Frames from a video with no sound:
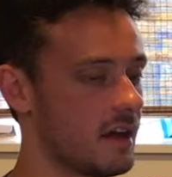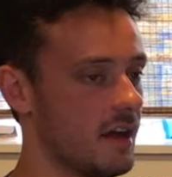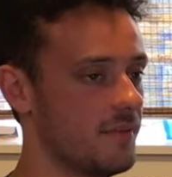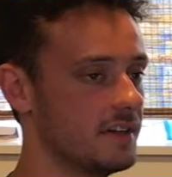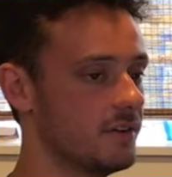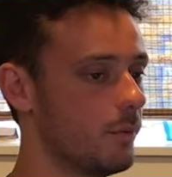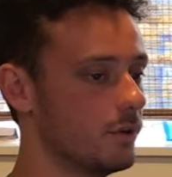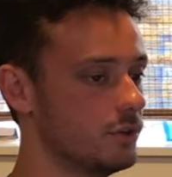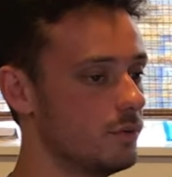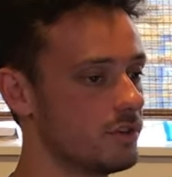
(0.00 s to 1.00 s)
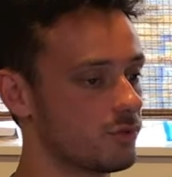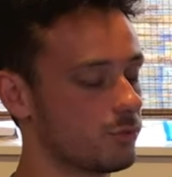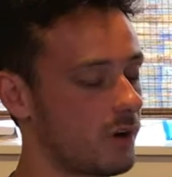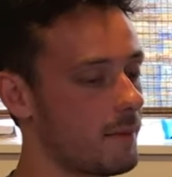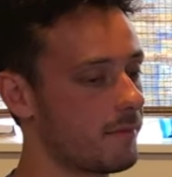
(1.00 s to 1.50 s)
And they would do this
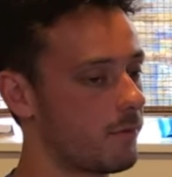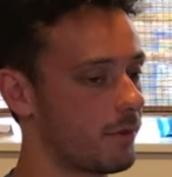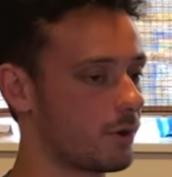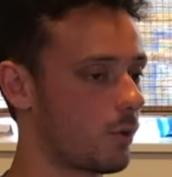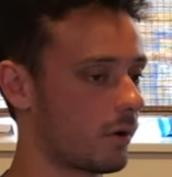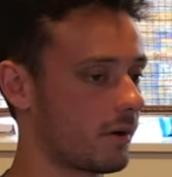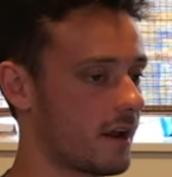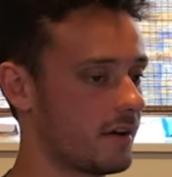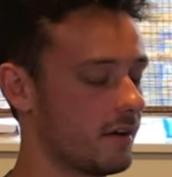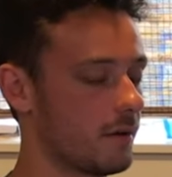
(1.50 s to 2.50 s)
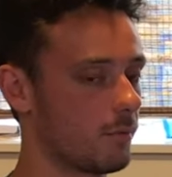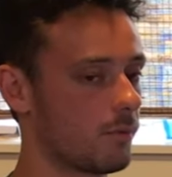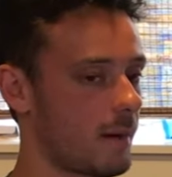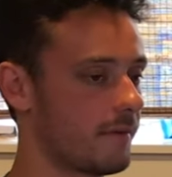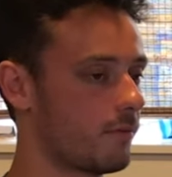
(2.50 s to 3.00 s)
right before the quarter ended,
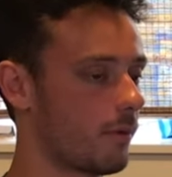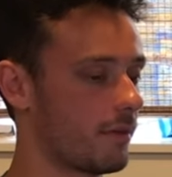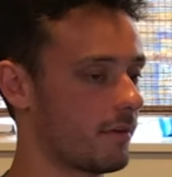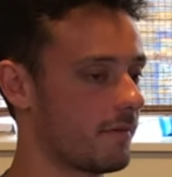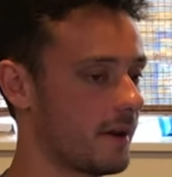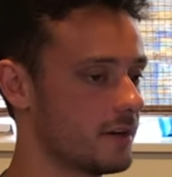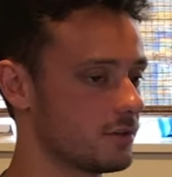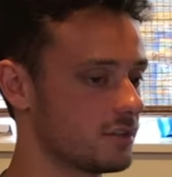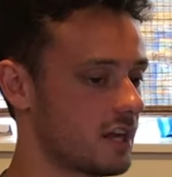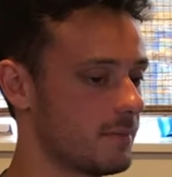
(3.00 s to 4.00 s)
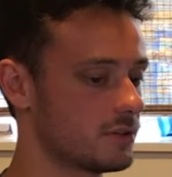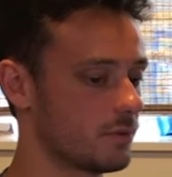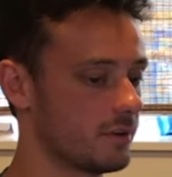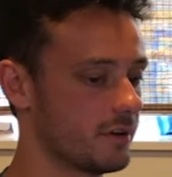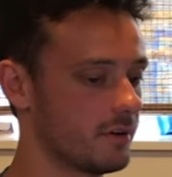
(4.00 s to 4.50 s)
right before their financial statements were
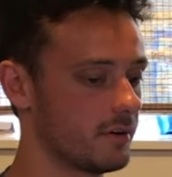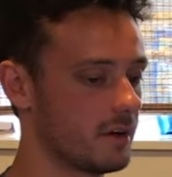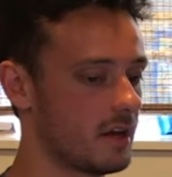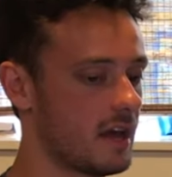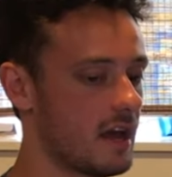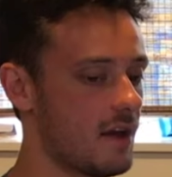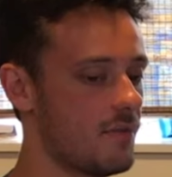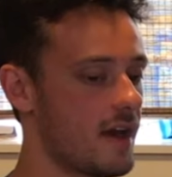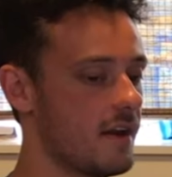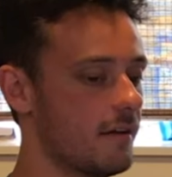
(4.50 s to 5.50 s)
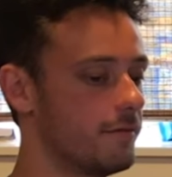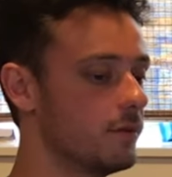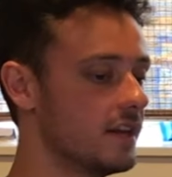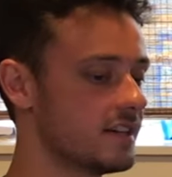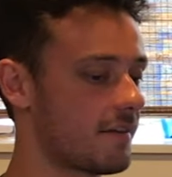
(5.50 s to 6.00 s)
due. Then a few
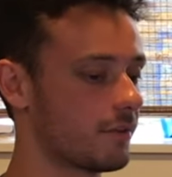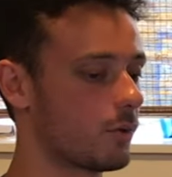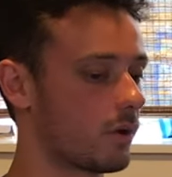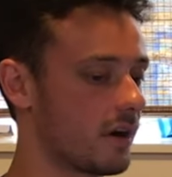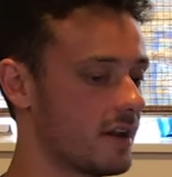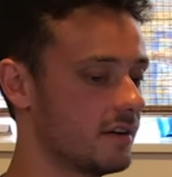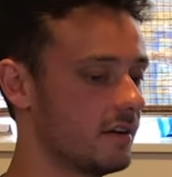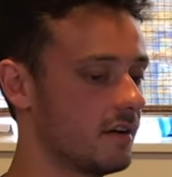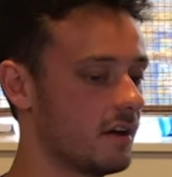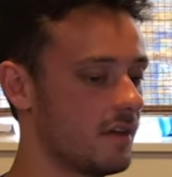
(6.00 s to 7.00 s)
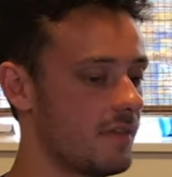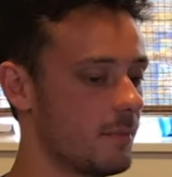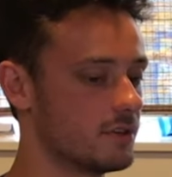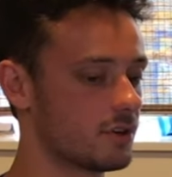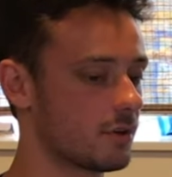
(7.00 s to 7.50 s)
days after the quarter ended, they
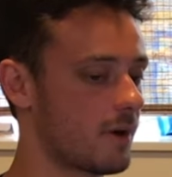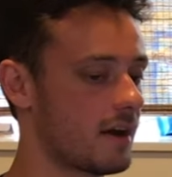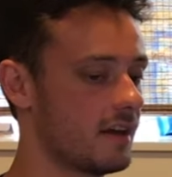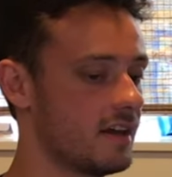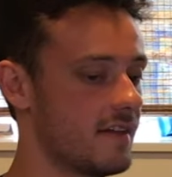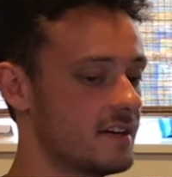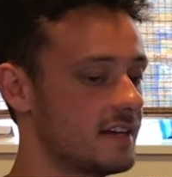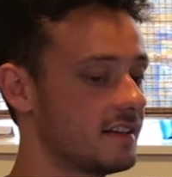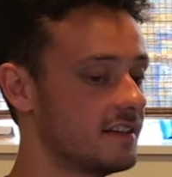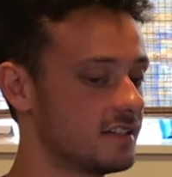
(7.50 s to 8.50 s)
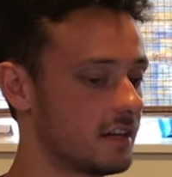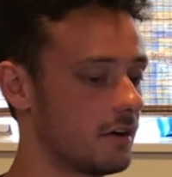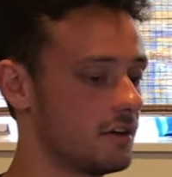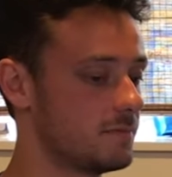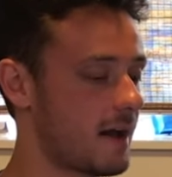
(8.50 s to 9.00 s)
would turn around and then take these
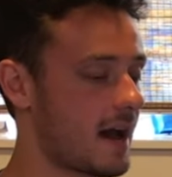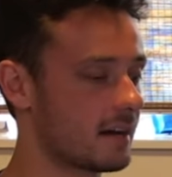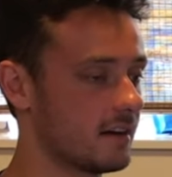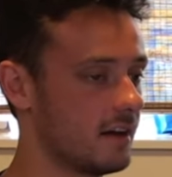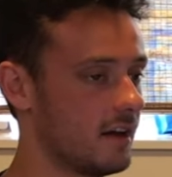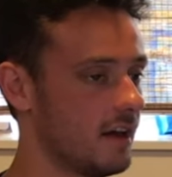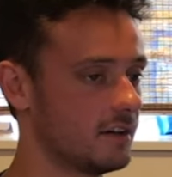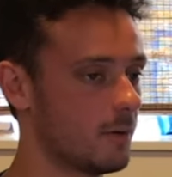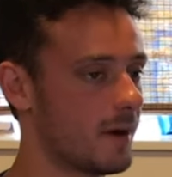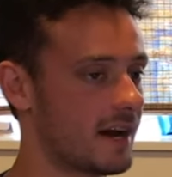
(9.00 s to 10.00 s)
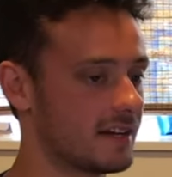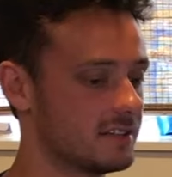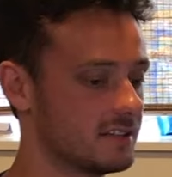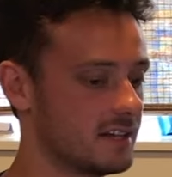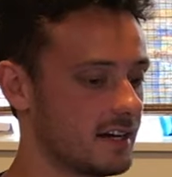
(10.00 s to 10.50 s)
securities back and go back
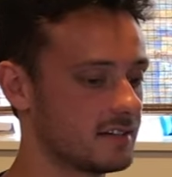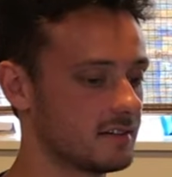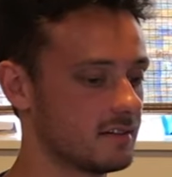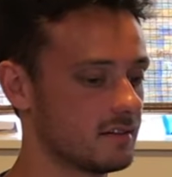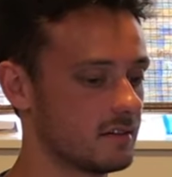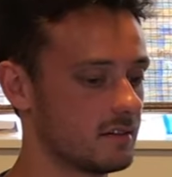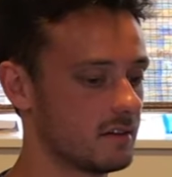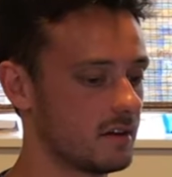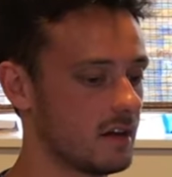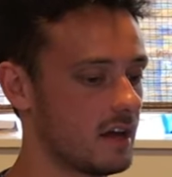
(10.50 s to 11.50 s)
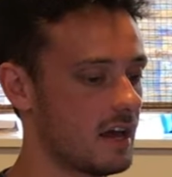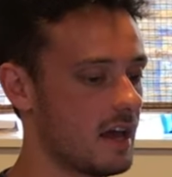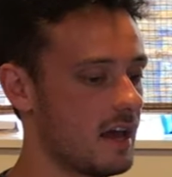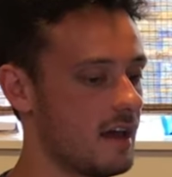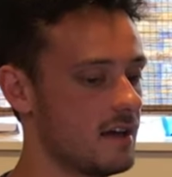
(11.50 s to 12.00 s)
into debt.
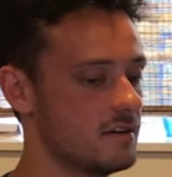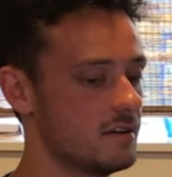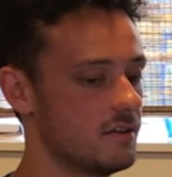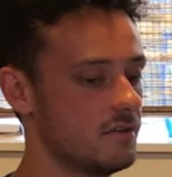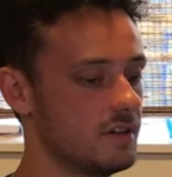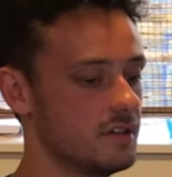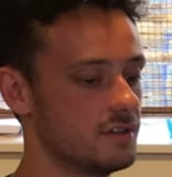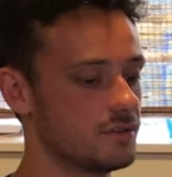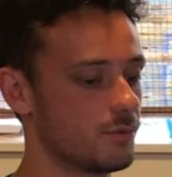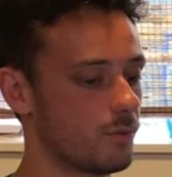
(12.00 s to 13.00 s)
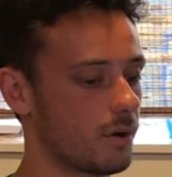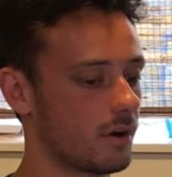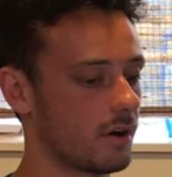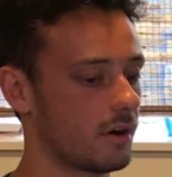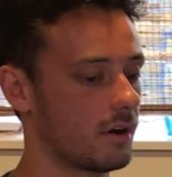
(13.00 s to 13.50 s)
And these
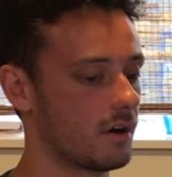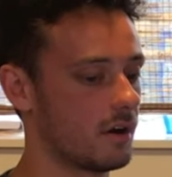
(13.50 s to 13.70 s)
were